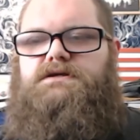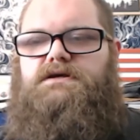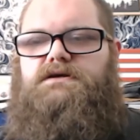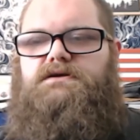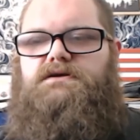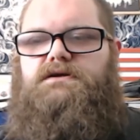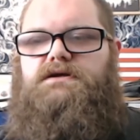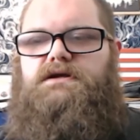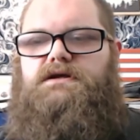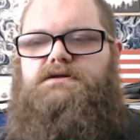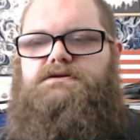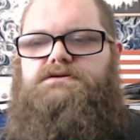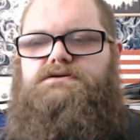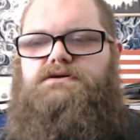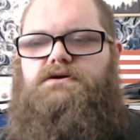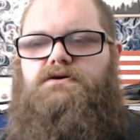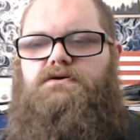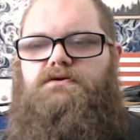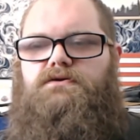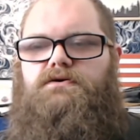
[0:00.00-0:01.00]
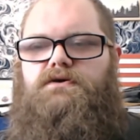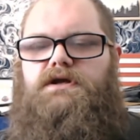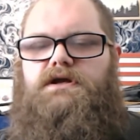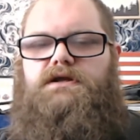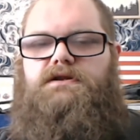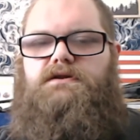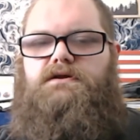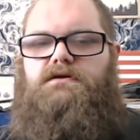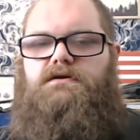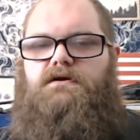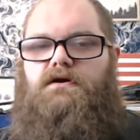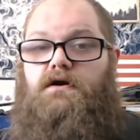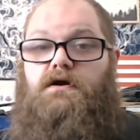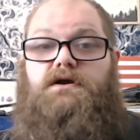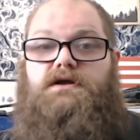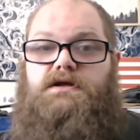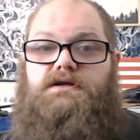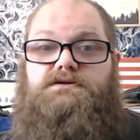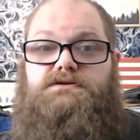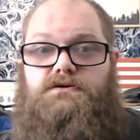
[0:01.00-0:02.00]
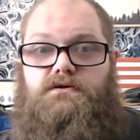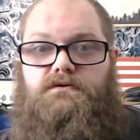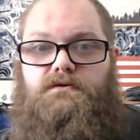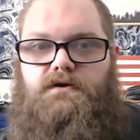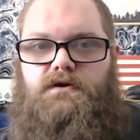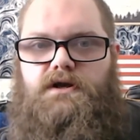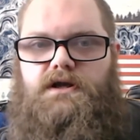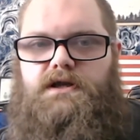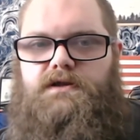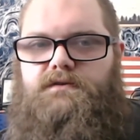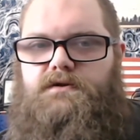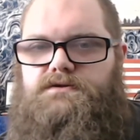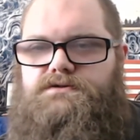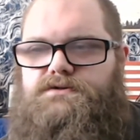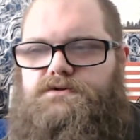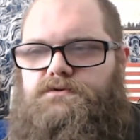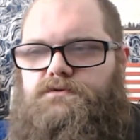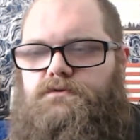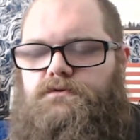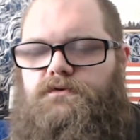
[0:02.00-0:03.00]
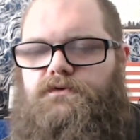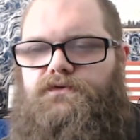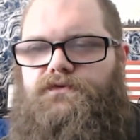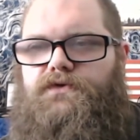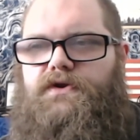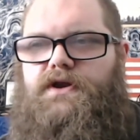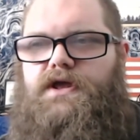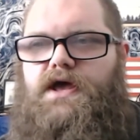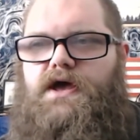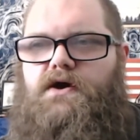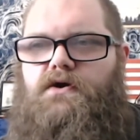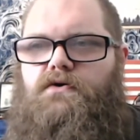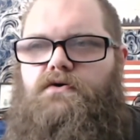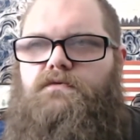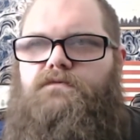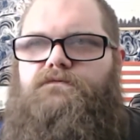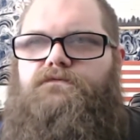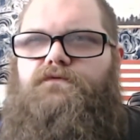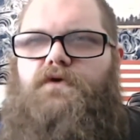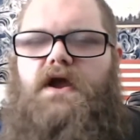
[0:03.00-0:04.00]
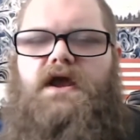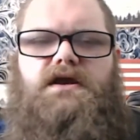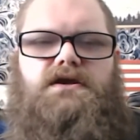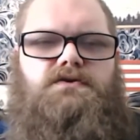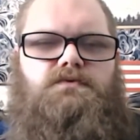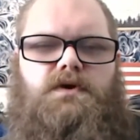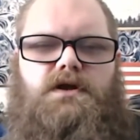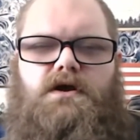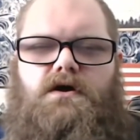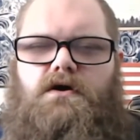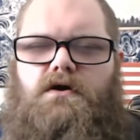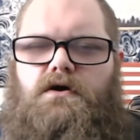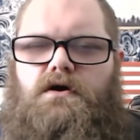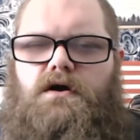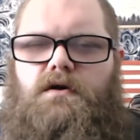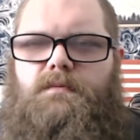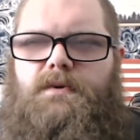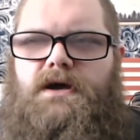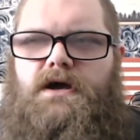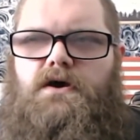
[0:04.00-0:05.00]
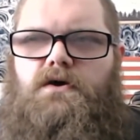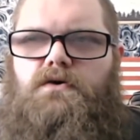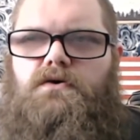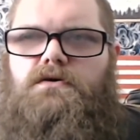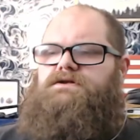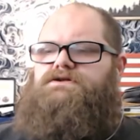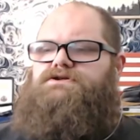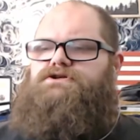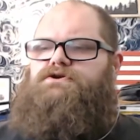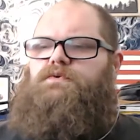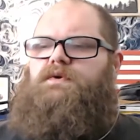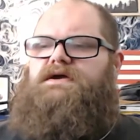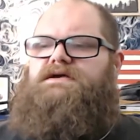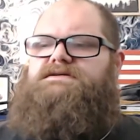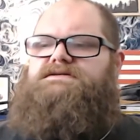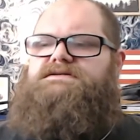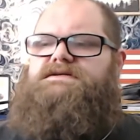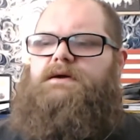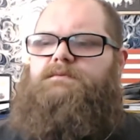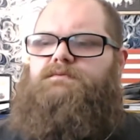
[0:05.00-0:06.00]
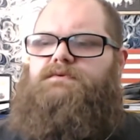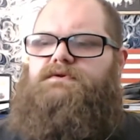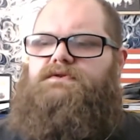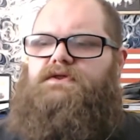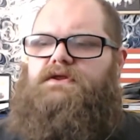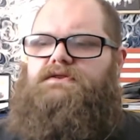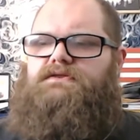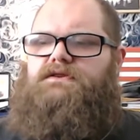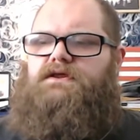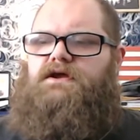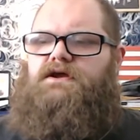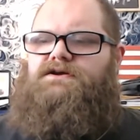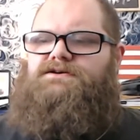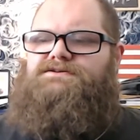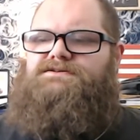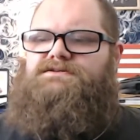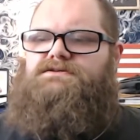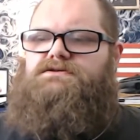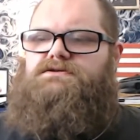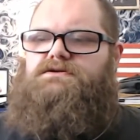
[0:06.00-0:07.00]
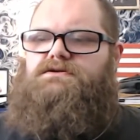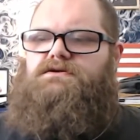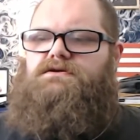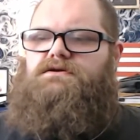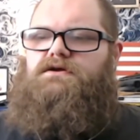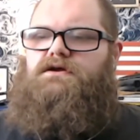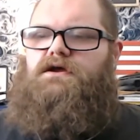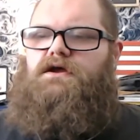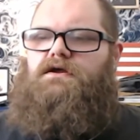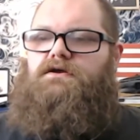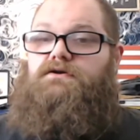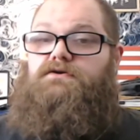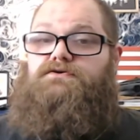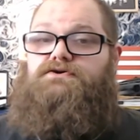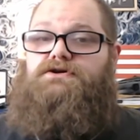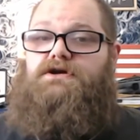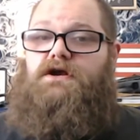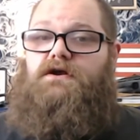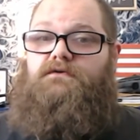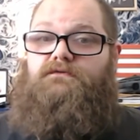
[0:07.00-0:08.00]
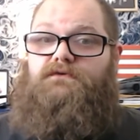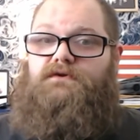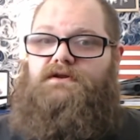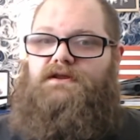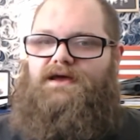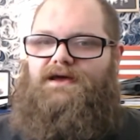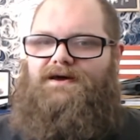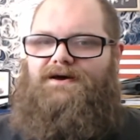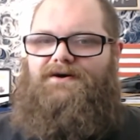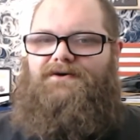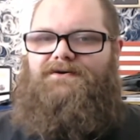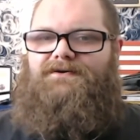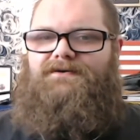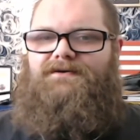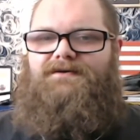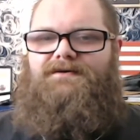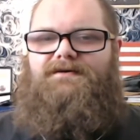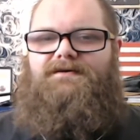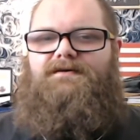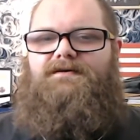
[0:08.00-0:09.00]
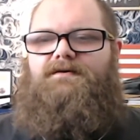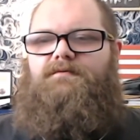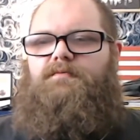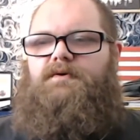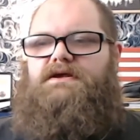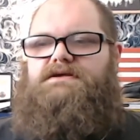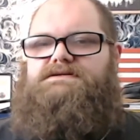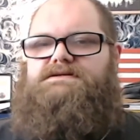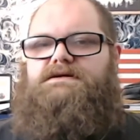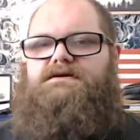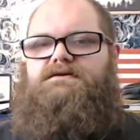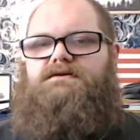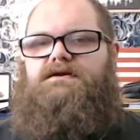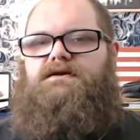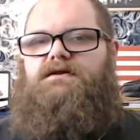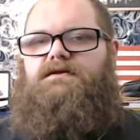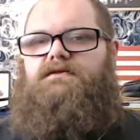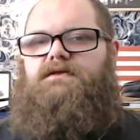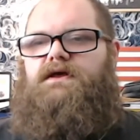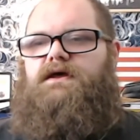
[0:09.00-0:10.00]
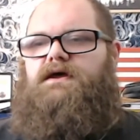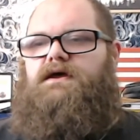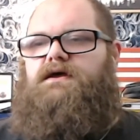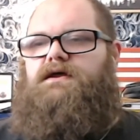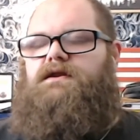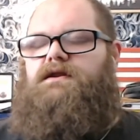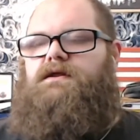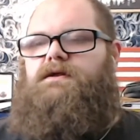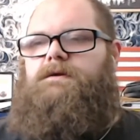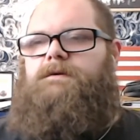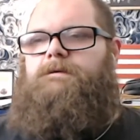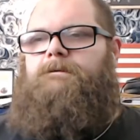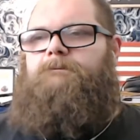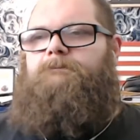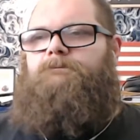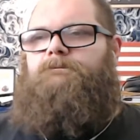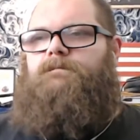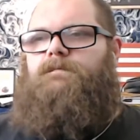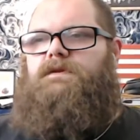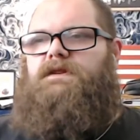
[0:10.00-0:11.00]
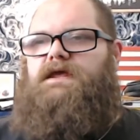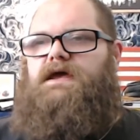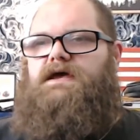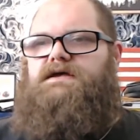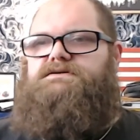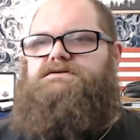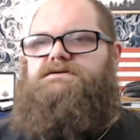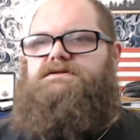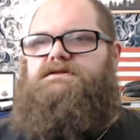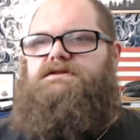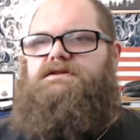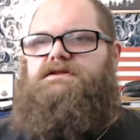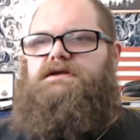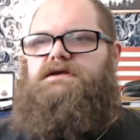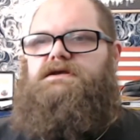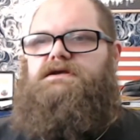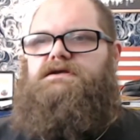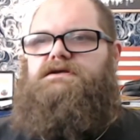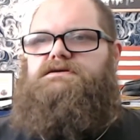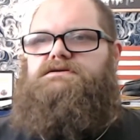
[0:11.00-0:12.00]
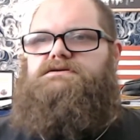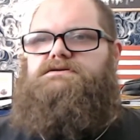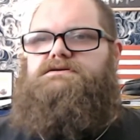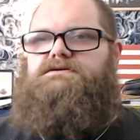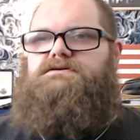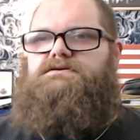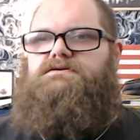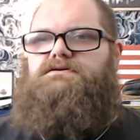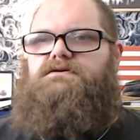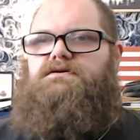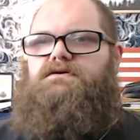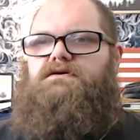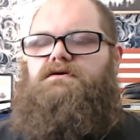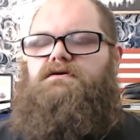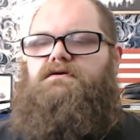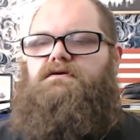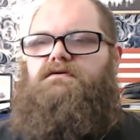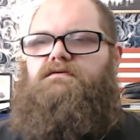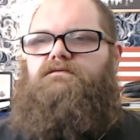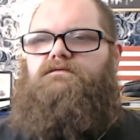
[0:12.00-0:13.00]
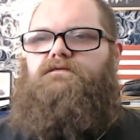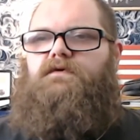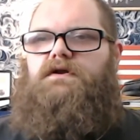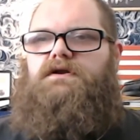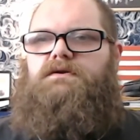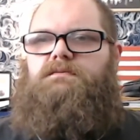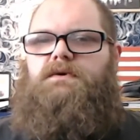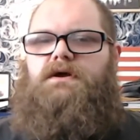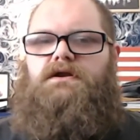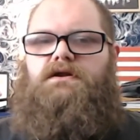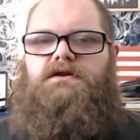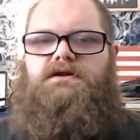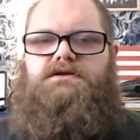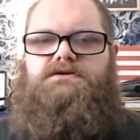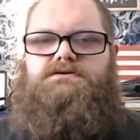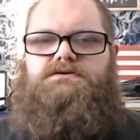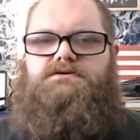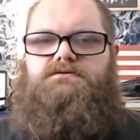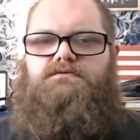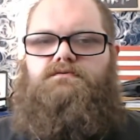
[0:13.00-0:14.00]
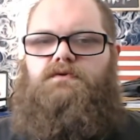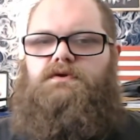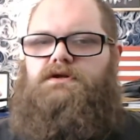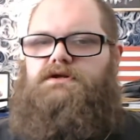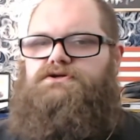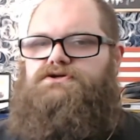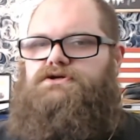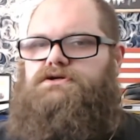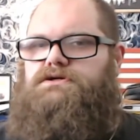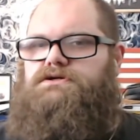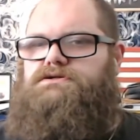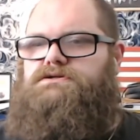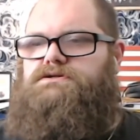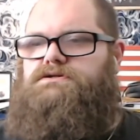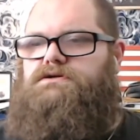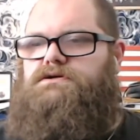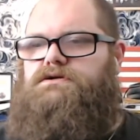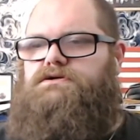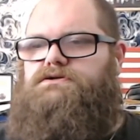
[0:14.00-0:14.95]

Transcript: that kids are learning and that our kids are learning in their schools, and how frightened we are about to accept that there's a new sheriff in town, basically, that yes, these fundamentalist religious